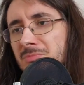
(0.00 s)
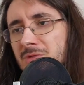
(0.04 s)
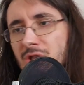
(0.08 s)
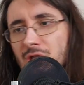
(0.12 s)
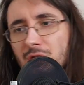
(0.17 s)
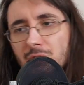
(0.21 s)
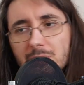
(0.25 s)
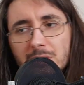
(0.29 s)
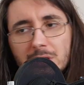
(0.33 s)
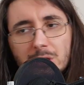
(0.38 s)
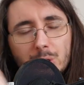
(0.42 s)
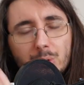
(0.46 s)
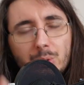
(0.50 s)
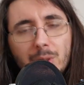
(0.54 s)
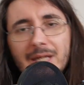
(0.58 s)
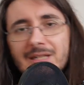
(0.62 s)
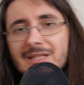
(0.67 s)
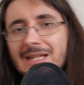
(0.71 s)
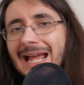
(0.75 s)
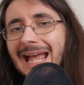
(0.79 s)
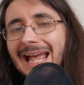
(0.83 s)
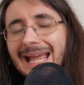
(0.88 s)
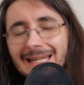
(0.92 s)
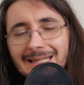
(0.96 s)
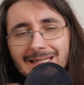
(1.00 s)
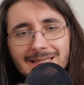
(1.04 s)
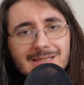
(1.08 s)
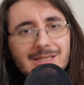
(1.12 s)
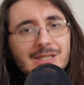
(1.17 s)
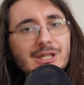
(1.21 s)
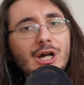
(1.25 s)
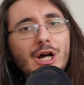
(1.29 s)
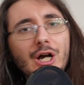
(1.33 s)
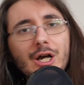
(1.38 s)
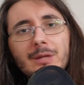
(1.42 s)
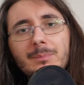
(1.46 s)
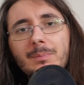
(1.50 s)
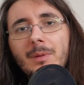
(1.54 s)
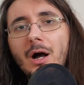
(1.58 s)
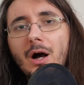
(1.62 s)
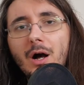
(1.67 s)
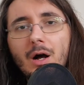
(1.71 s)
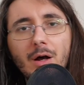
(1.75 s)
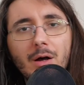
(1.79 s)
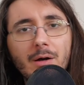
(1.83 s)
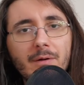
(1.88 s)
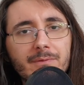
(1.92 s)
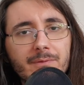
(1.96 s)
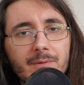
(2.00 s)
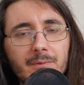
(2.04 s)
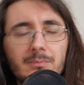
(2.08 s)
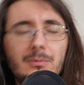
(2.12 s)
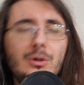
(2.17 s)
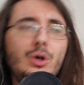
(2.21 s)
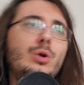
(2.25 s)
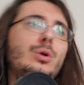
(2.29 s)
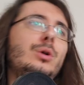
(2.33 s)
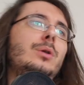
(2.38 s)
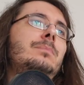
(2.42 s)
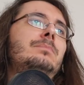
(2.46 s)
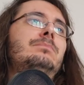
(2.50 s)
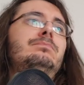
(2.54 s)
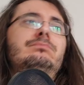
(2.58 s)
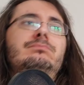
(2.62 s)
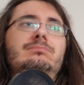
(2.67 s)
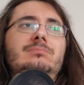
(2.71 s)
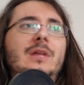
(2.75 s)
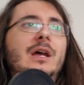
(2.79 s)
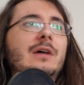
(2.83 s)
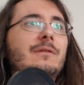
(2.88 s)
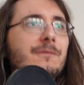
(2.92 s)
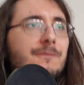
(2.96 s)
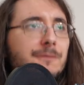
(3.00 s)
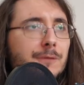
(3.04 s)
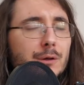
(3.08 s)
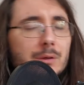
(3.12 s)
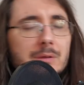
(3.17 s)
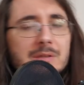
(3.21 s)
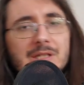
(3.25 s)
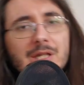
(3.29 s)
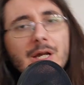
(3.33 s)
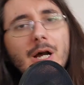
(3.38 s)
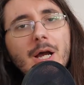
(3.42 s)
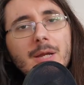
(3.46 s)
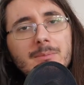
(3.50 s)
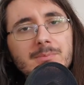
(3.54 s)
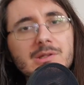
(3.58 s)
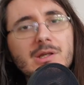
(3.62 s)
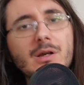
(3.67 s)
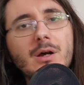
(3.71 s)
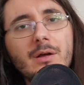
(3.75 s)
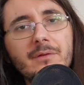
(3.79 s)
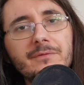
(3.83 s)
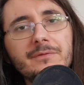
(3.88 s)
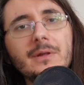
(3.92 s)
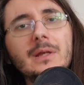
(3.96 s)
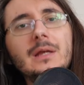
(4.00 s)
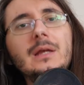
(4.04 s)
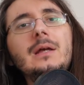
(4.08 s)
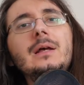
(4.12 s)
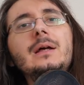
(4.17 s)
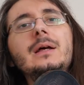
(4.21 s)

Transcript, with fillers: to create any type of or a few types of